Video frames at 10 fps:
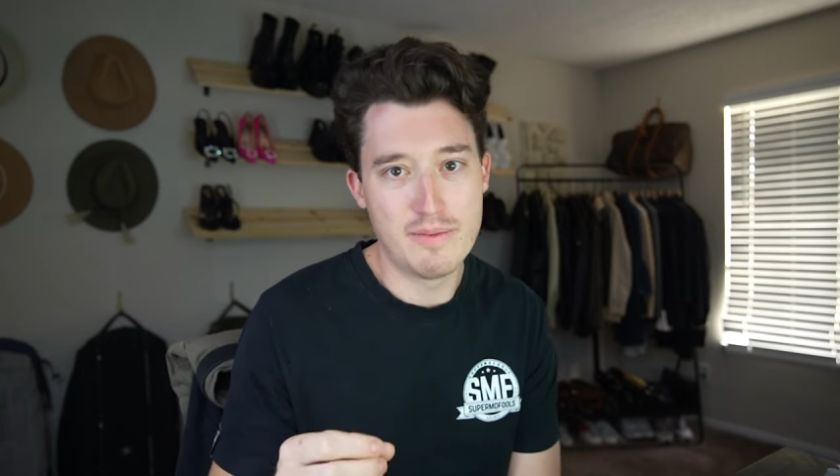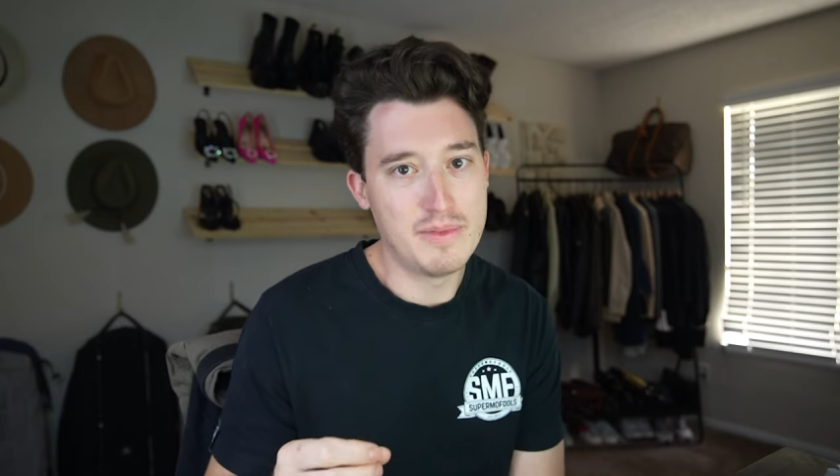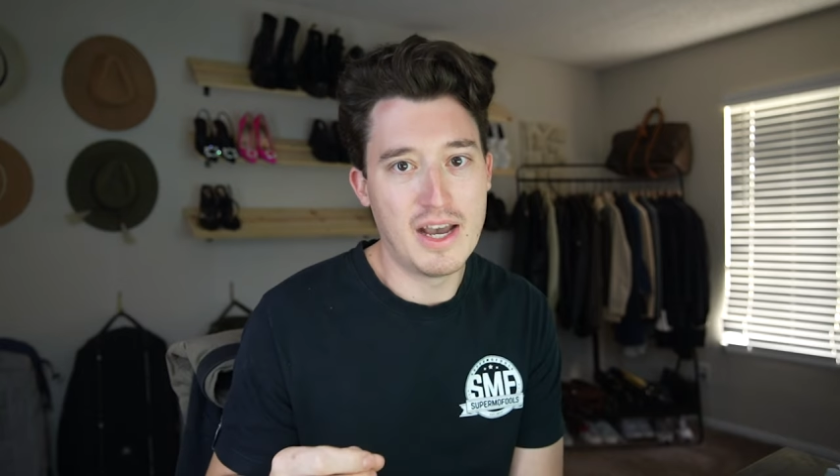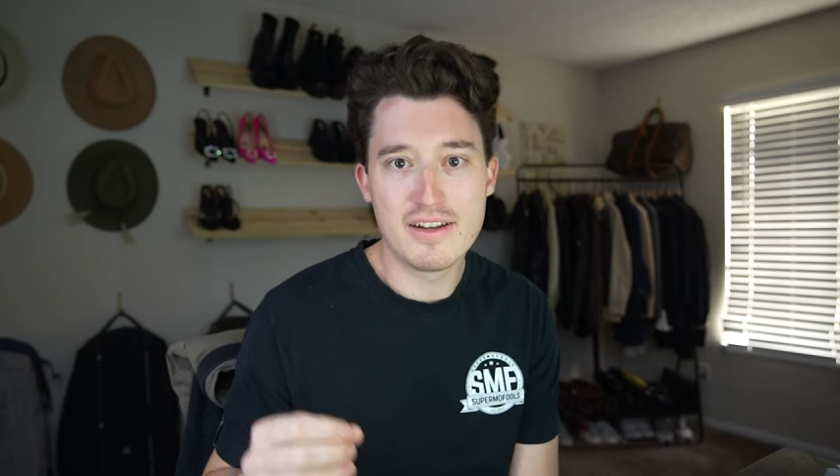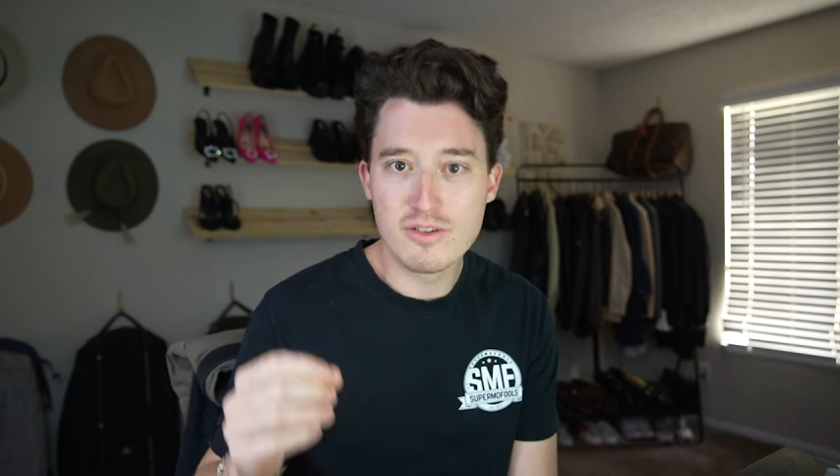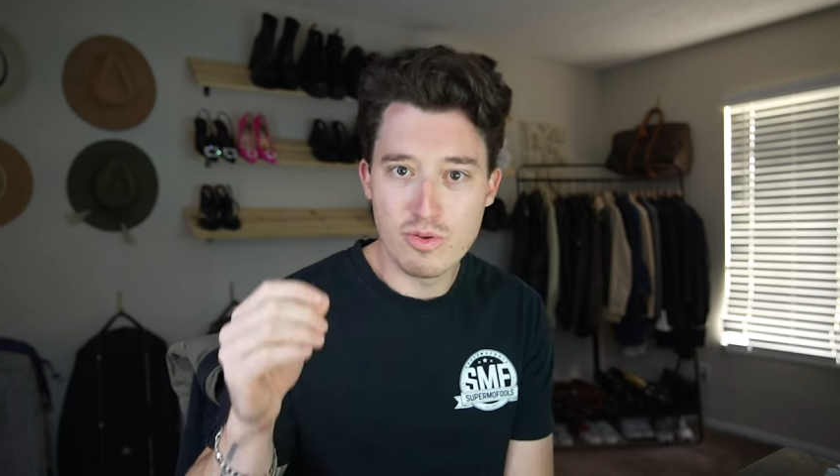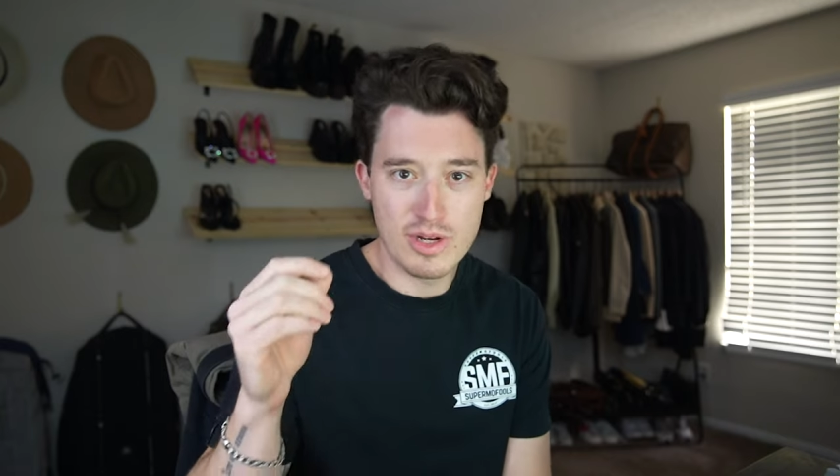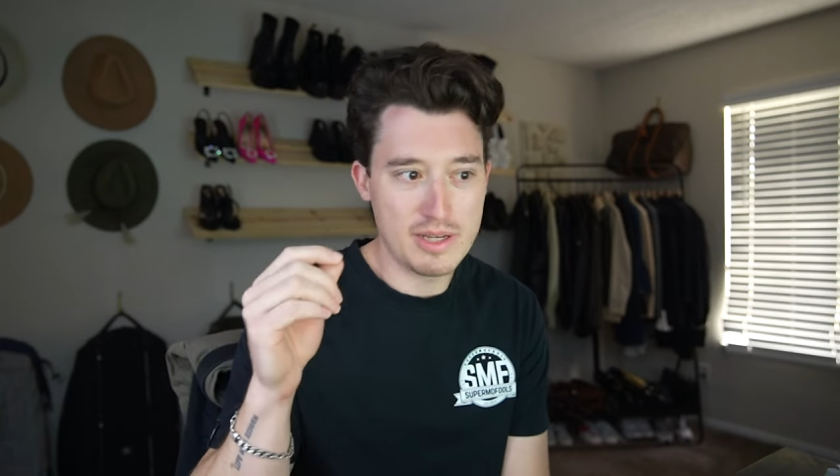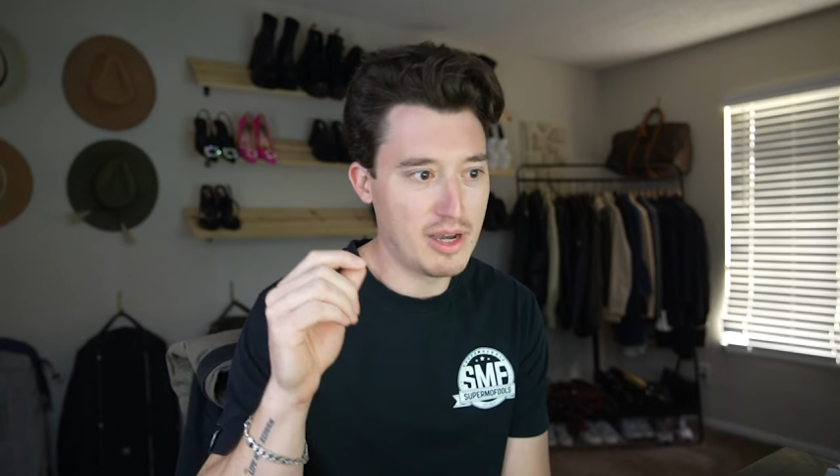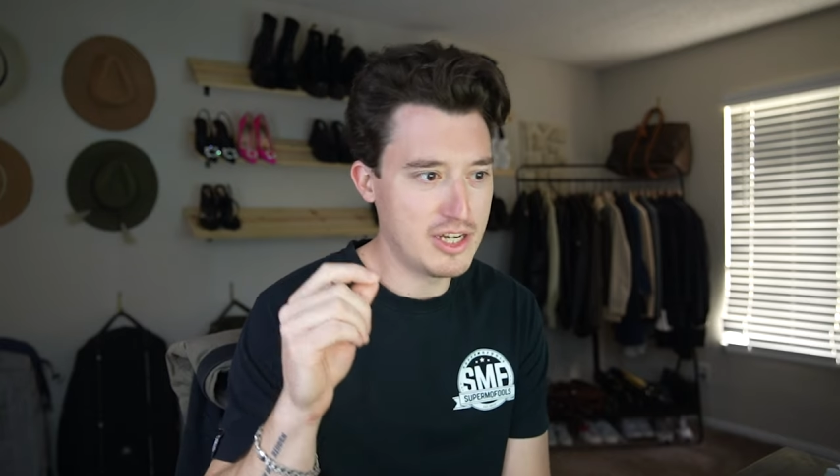I'm not
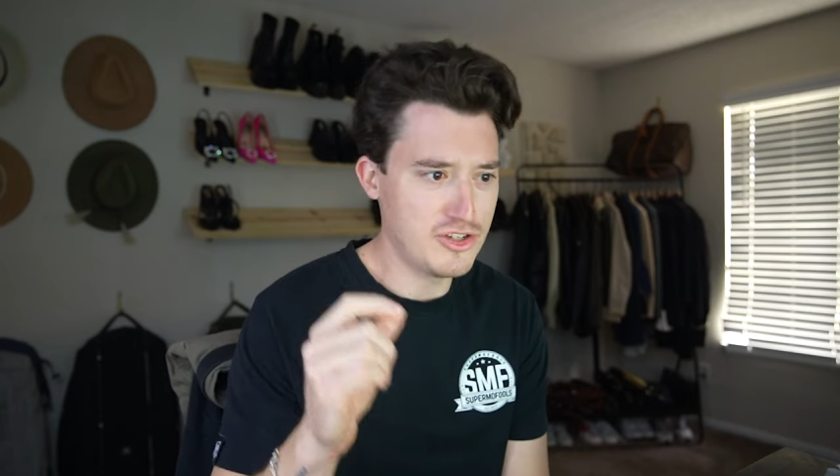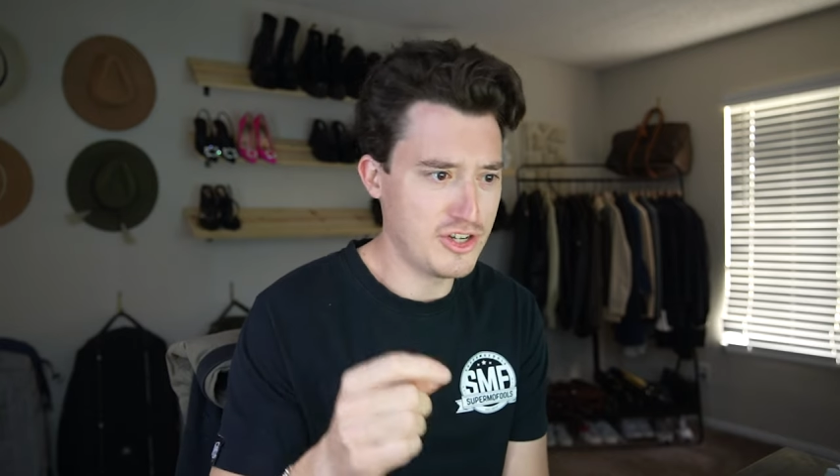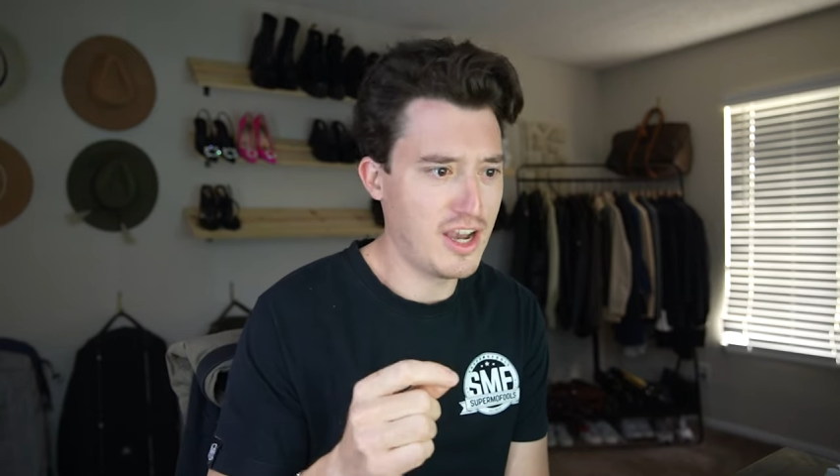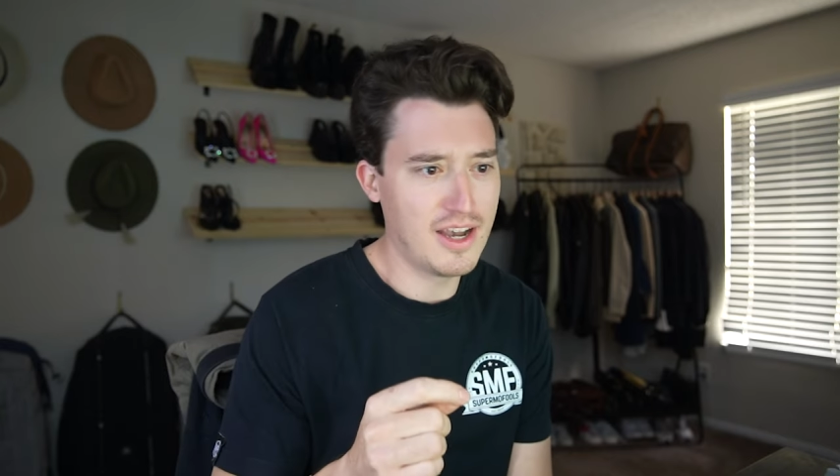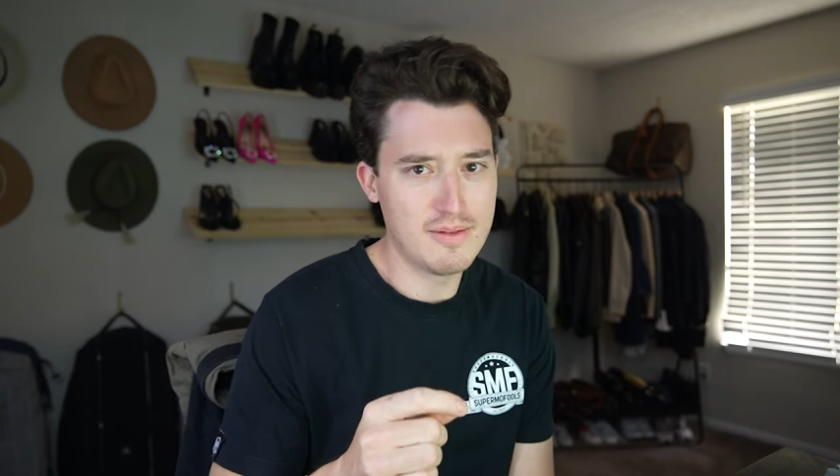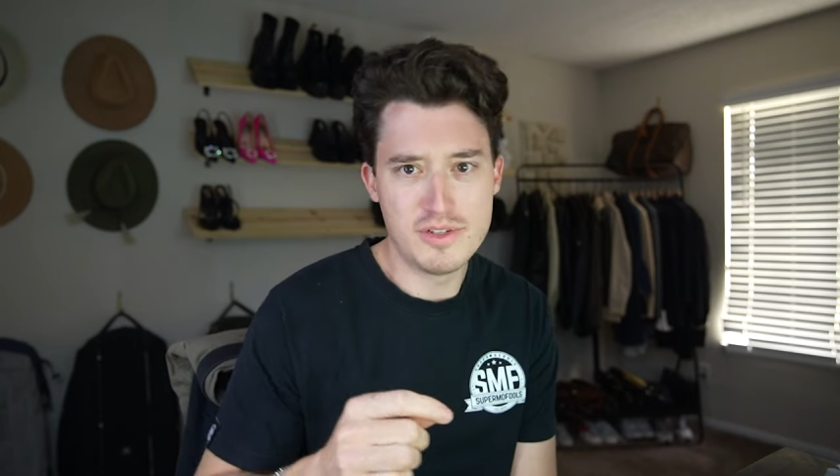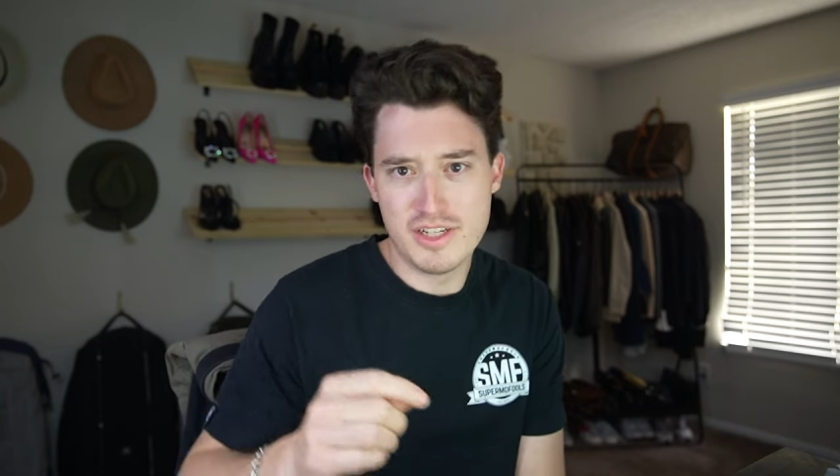quitting my job